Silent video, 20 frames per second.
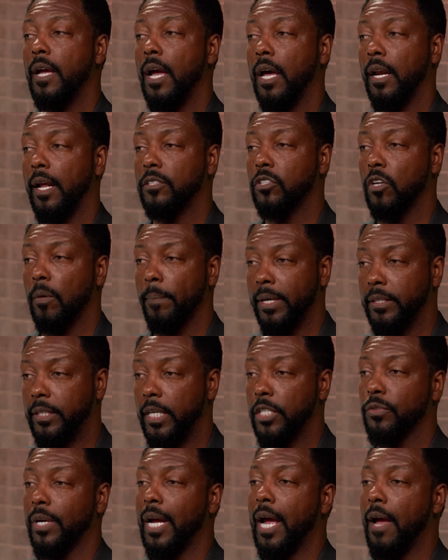And I told my
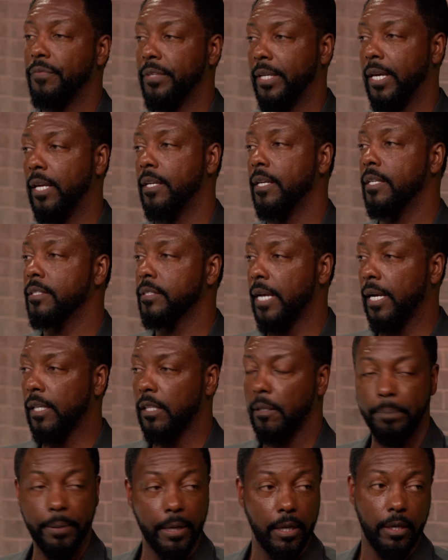teacher I have to get the
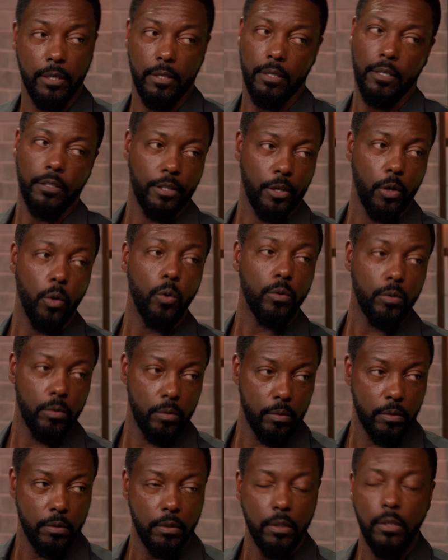encyclopedia, the old
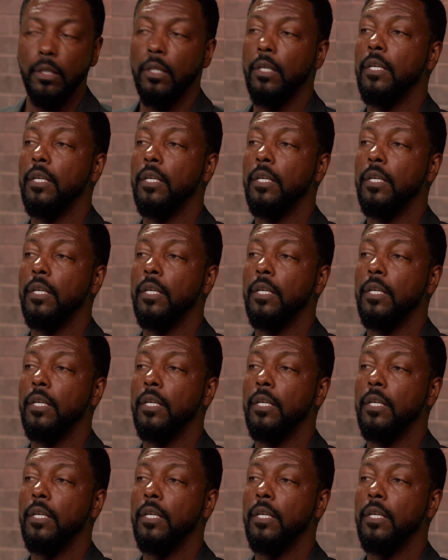Google.